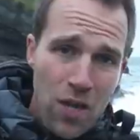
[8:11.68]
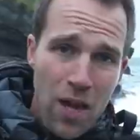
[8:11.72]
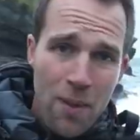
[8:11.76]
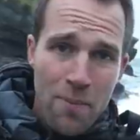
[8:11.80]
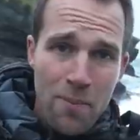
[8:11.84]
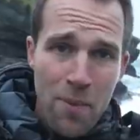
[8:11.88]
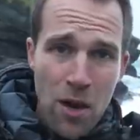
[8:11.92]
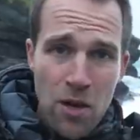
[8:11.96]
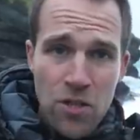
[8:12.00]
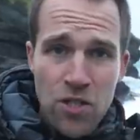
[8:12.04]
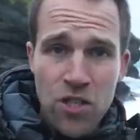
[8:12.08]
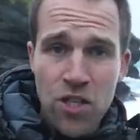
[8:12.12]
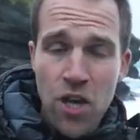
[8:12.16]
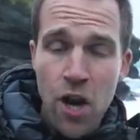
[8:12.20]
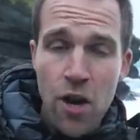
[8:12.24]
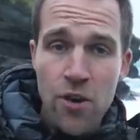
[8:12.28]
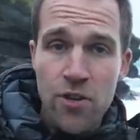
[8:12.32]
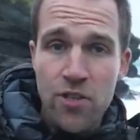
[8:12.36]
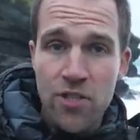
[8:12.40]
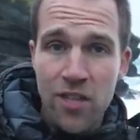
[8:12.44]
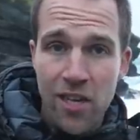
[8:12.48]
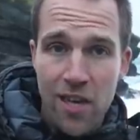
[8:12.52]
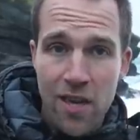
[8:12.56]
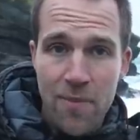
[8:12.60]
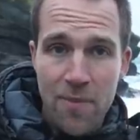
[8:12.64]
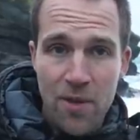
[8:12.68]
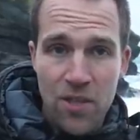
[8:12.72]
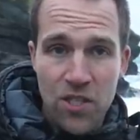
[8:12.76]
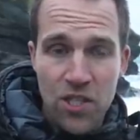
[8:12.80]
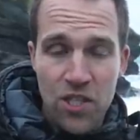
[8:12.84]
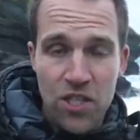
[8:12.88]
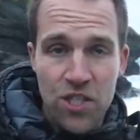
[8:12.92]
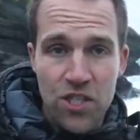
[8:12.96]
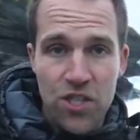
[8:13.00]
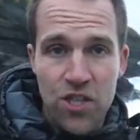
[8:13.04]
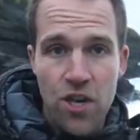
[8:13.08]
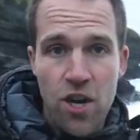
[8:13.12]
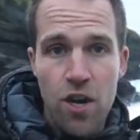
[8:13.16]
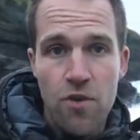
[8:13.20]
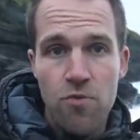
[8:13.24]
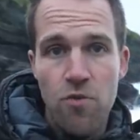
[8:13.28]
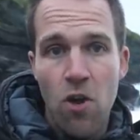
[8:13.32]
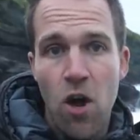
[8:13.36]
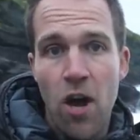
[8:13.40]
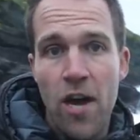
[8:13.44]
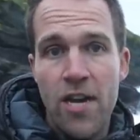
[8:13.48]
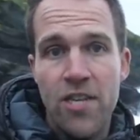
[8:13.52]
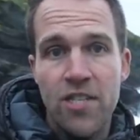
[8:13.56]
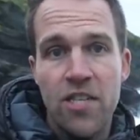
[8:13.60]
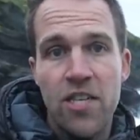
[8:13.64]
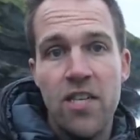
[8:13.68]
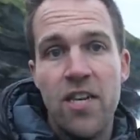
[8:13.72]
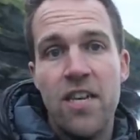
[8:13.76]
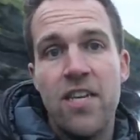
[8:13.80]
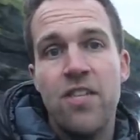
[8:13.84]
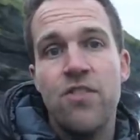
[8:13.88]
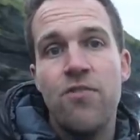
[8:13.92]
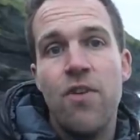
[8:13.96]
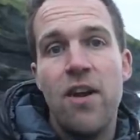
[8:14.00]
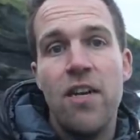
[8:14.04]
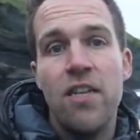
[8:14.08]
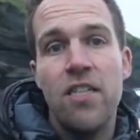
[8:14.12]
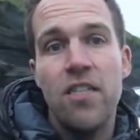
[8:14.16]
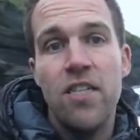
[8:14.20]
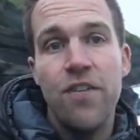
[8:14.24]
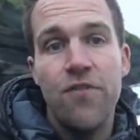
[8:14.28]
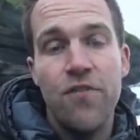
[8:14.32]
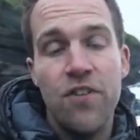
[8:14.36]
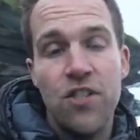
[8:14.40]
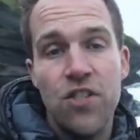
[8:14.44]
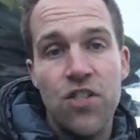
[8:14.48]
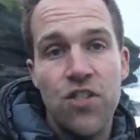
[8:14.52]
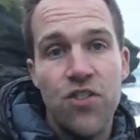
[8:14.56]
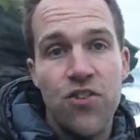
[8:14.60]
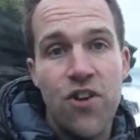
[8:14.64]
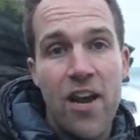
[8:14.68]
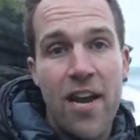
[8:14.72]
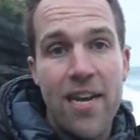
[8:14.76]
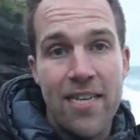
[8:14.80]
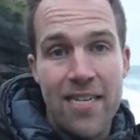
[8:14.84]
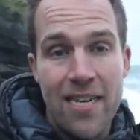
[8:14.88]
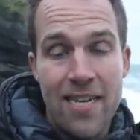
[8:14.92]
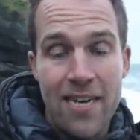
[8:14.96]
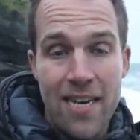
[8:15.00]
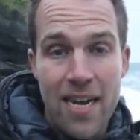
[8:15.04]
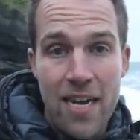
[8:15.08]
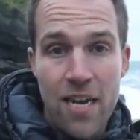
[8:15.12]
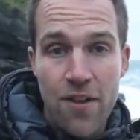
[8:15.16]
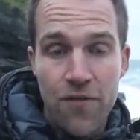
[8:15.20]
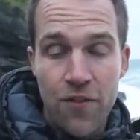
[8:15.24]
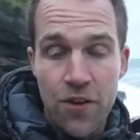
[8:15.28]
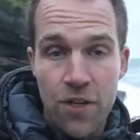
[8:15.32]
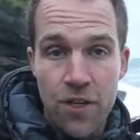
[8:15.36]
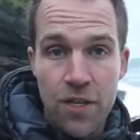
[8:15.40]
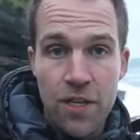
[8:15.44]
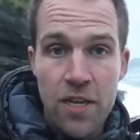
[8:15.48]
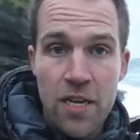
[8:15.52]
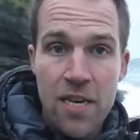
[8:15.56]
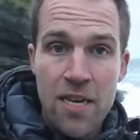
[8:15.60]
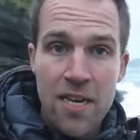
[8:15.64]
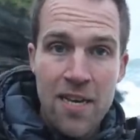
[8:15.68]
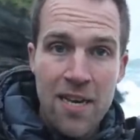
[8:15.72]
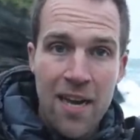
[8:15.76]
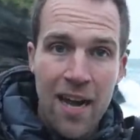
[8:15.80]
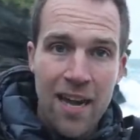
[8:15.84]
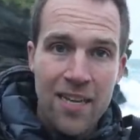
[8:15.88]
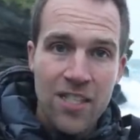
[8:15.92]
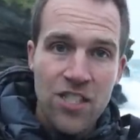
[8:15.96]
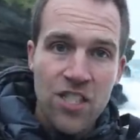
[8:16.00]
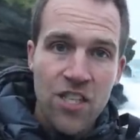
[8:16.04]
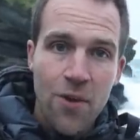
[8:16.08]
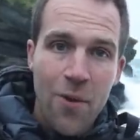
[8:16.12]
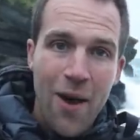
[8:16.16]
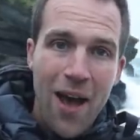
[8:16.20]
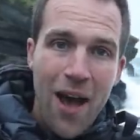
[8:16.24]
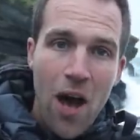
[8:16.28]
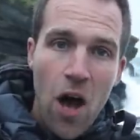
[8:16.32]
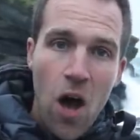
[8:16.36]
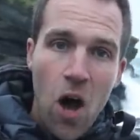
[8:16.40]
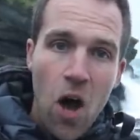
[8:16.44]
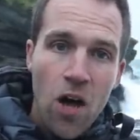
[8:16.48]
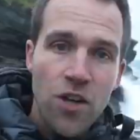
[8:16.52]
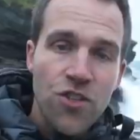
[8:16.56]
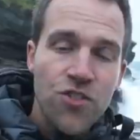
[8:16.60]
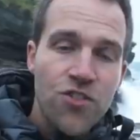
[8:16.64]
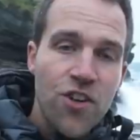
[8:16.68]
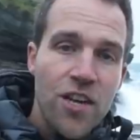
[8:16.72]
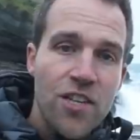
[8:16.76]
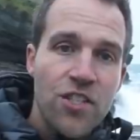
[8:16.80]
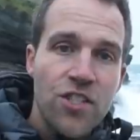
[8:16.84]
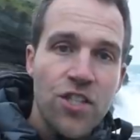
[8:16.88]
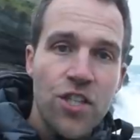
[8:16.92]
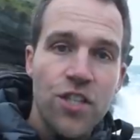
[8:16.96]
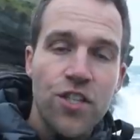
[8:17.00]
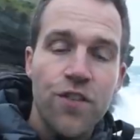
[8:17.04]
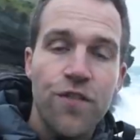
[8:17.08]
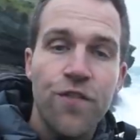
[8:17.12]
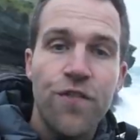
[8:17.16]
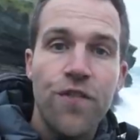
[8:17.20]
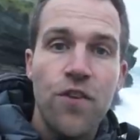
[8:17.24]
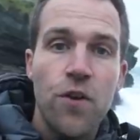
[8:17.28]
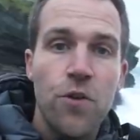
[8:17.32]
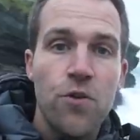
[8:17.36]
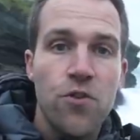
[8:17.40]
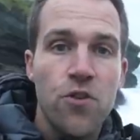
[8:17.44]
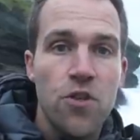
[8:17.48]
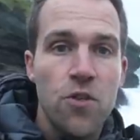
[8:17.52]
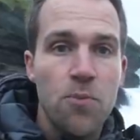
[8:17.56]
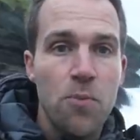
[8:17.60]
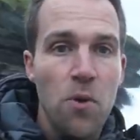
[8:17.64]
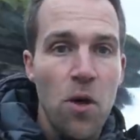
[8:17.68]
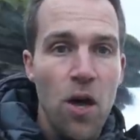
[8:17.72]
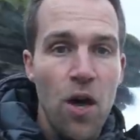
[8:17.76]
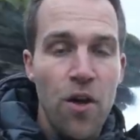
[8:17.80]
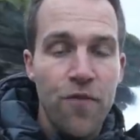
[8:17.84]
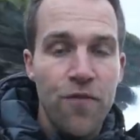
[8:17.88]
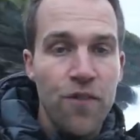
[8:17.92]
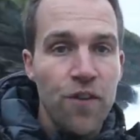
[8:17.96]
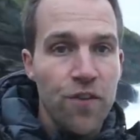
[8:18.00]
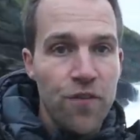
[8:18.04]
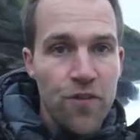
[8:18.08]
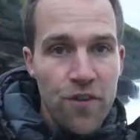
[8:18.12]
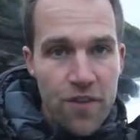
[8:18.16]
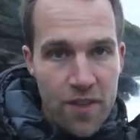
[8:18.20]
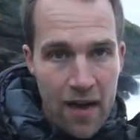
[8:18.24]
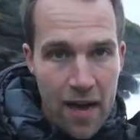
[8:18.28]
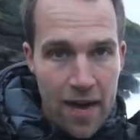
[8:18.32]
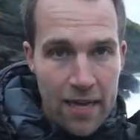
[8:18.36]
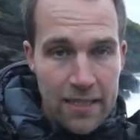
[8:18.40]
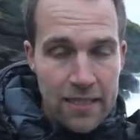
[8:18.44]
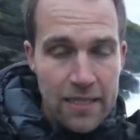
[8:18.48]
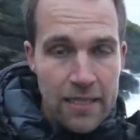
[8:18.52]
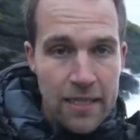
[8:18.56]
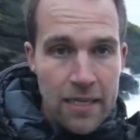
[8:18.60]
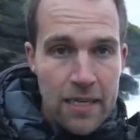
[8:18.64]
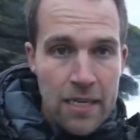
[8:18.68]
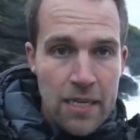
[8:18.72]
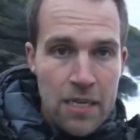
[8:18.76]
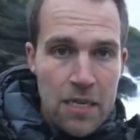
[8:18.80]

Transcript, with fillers: and most coastal images, your horizon is relatively straight and even. And so a hard transition filter is perfect for that.